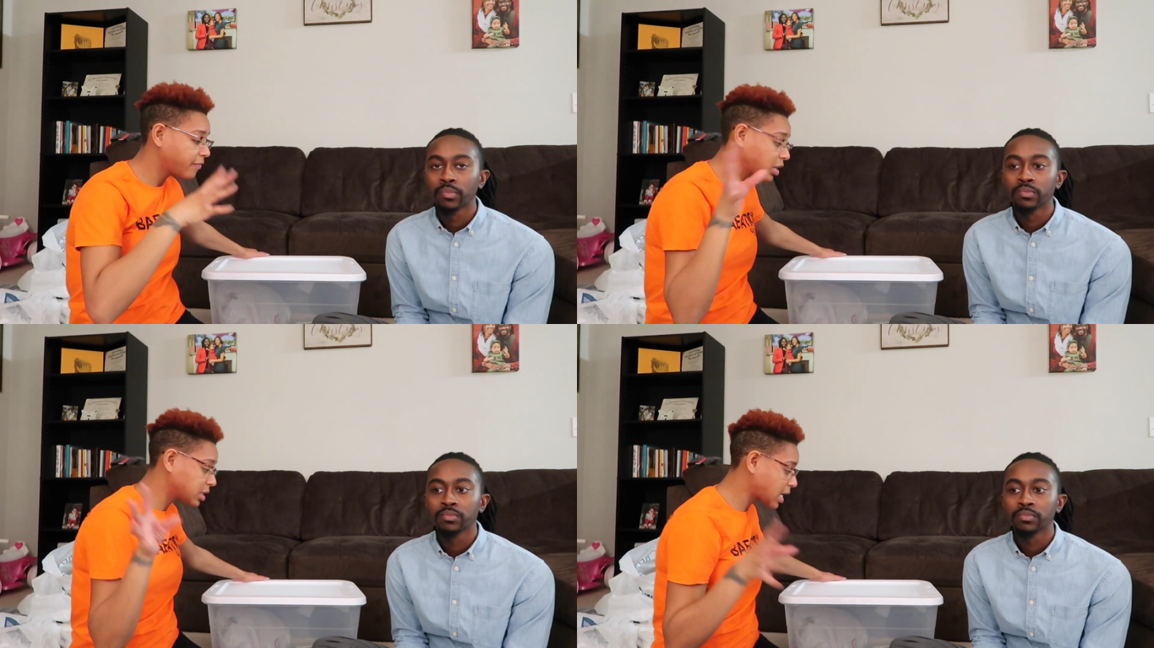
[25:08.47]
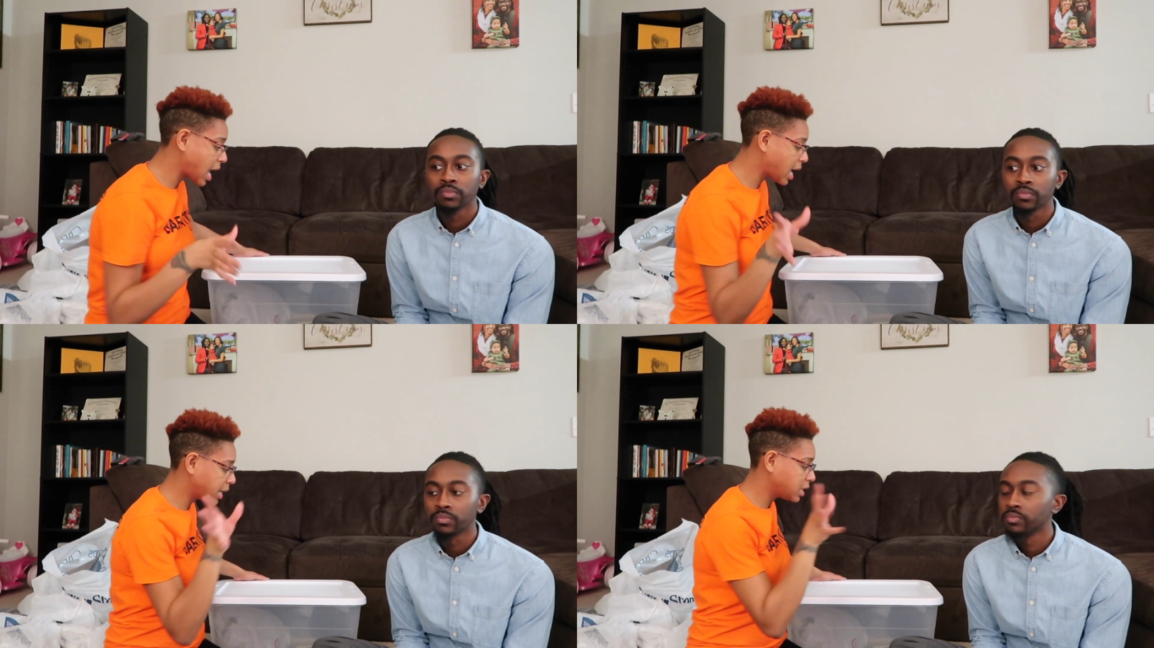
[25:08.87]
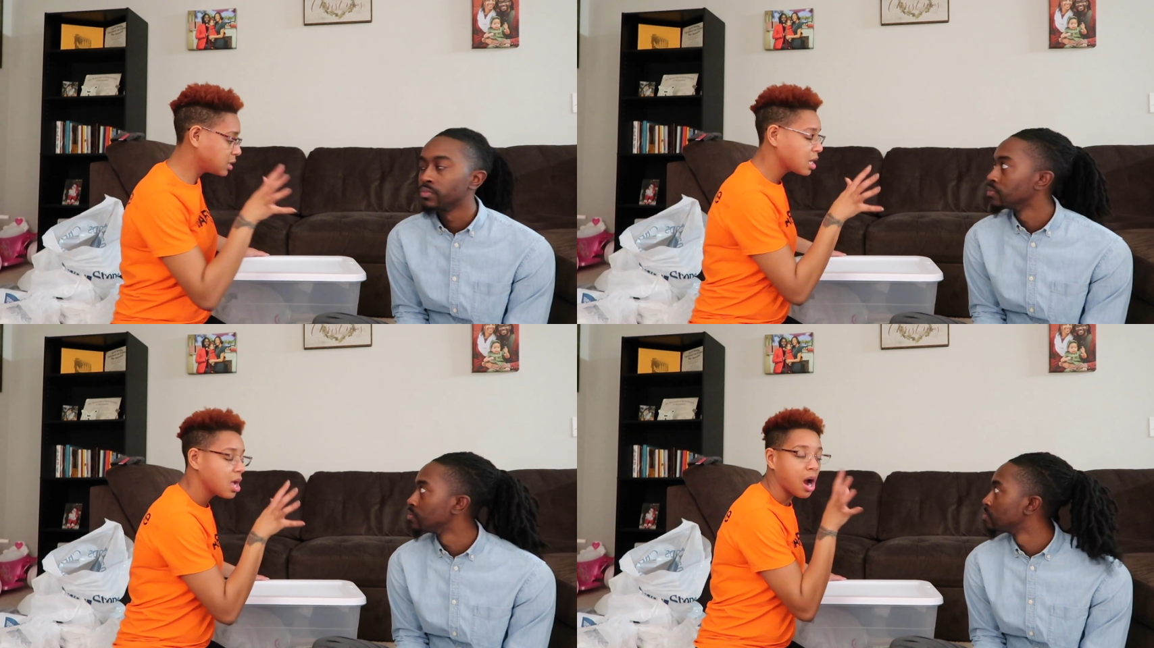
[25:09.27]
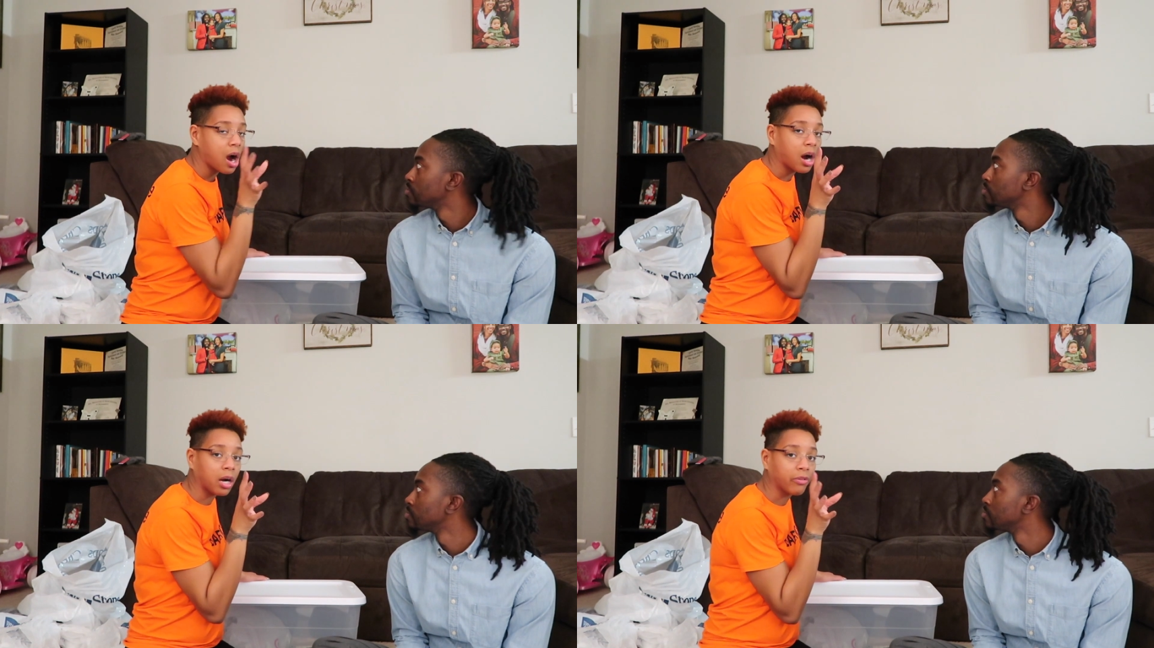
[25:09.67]
Speaker 1: Our signs,
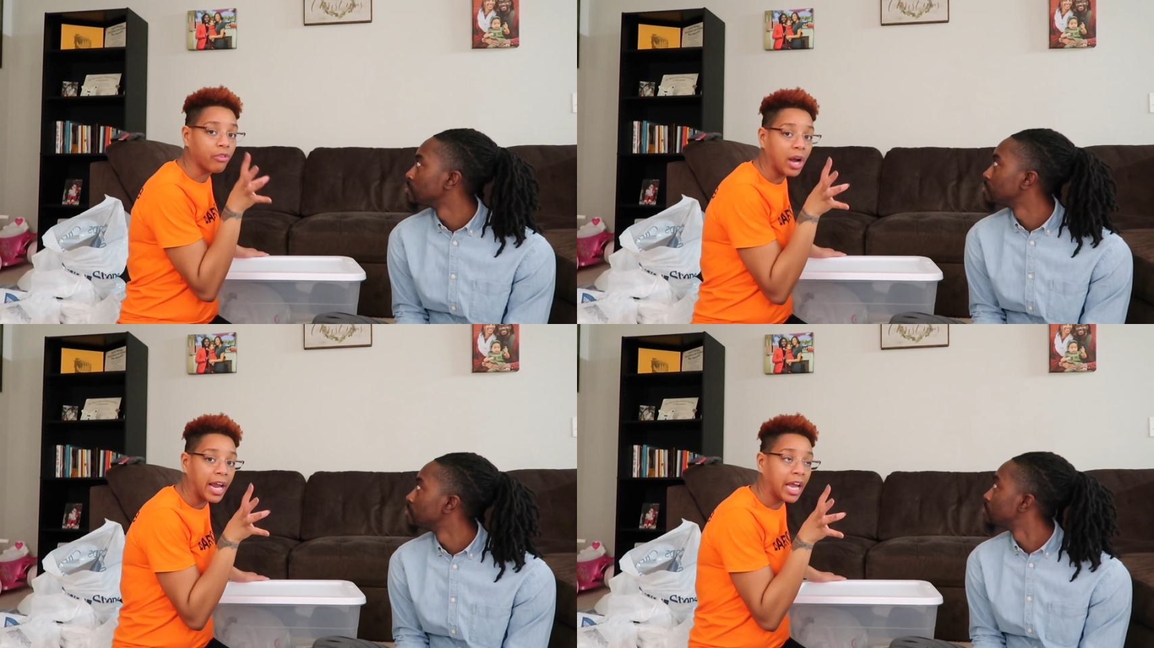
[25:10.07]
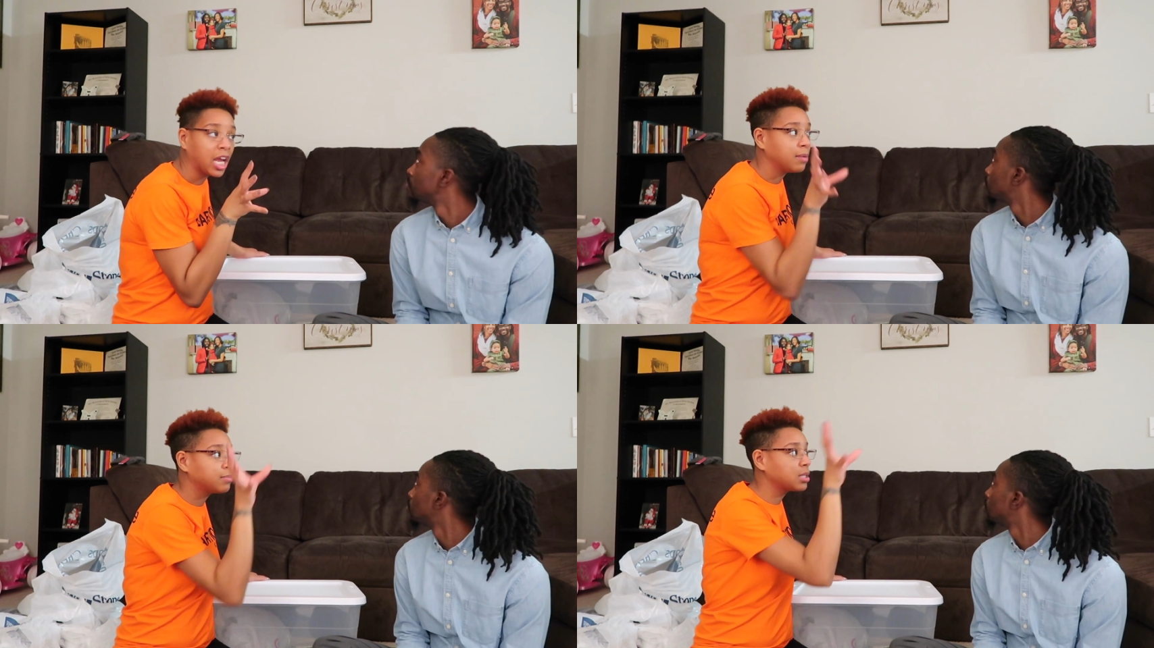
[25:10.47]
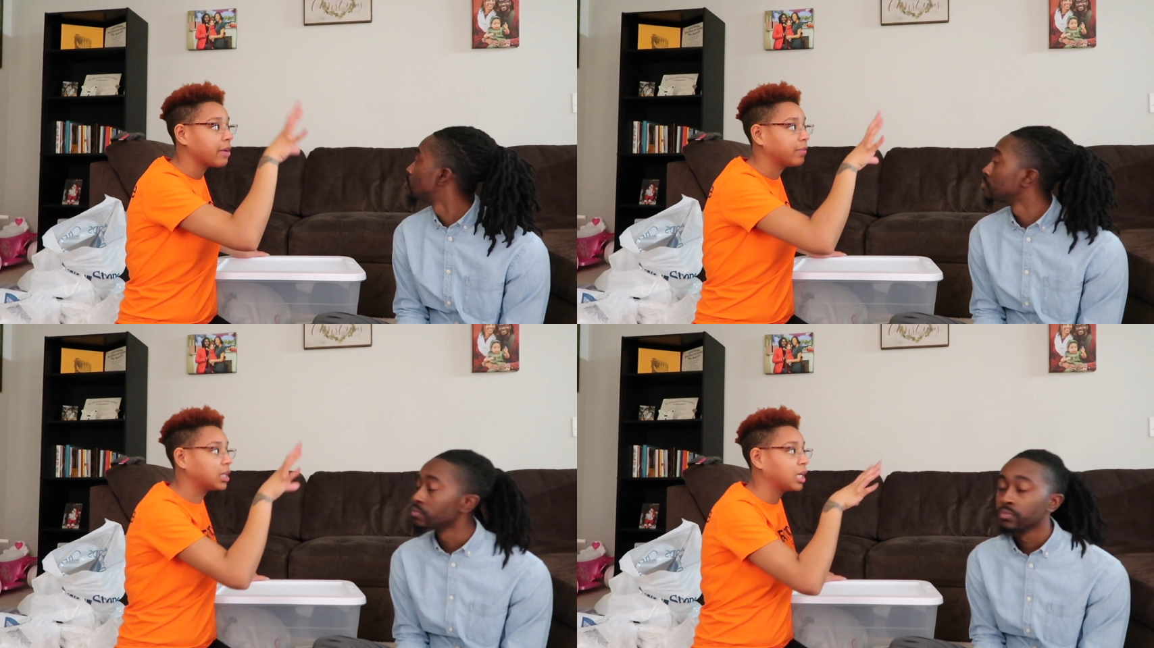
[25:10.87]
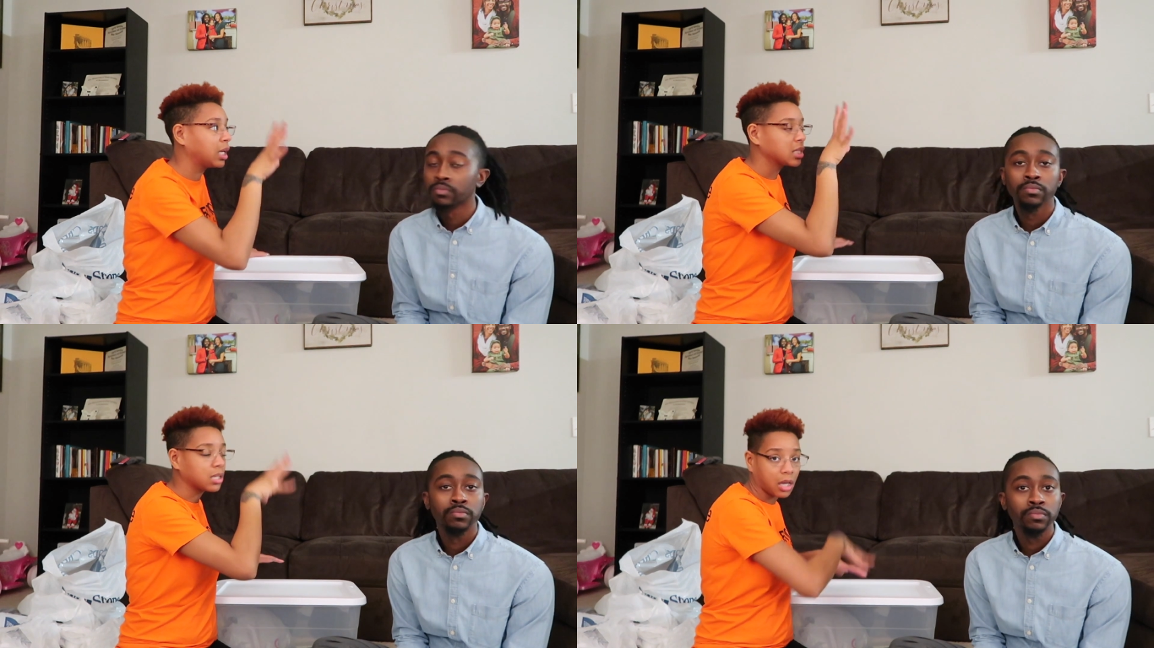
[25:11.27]
our frames, everything
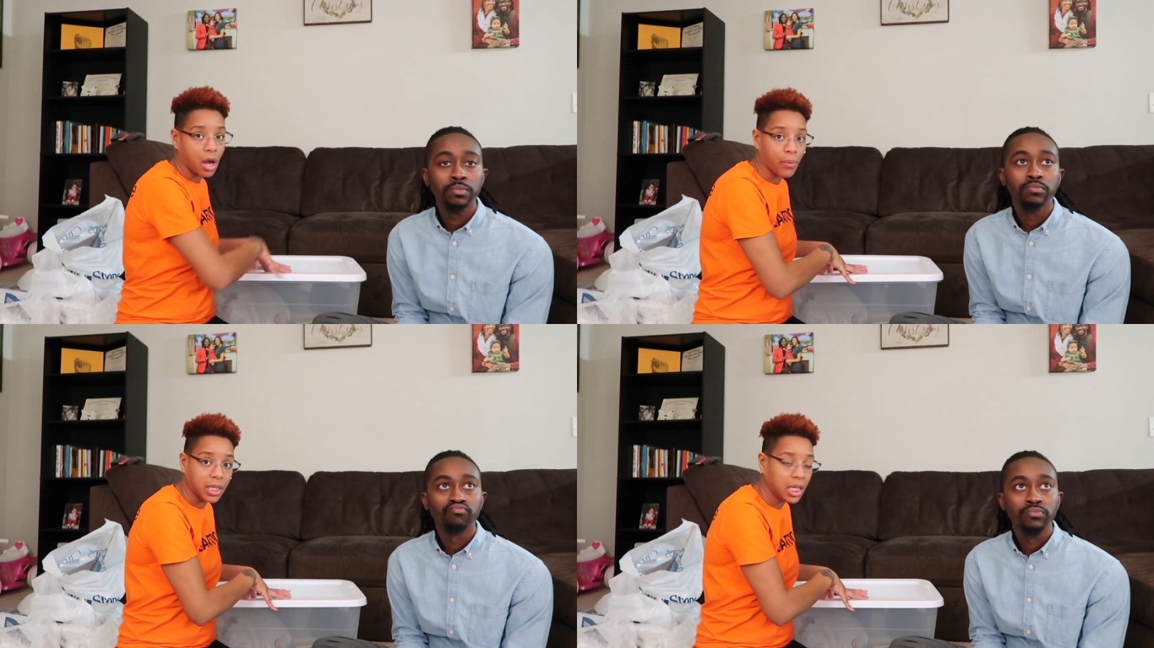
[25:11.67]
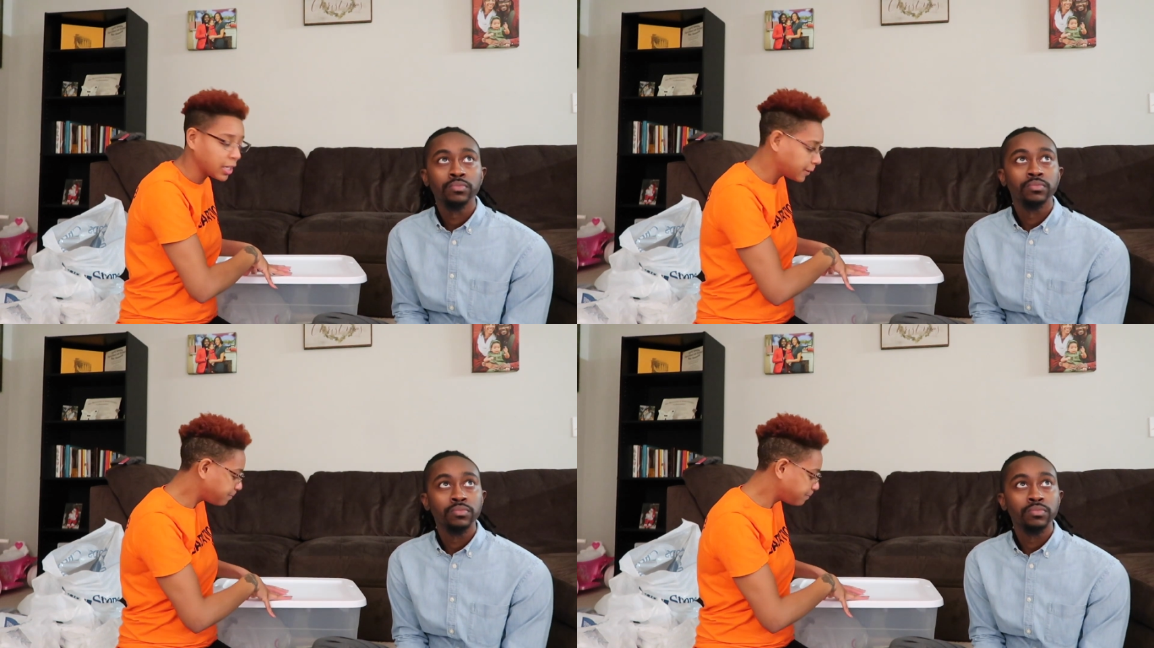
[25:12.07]
is gonna go in here.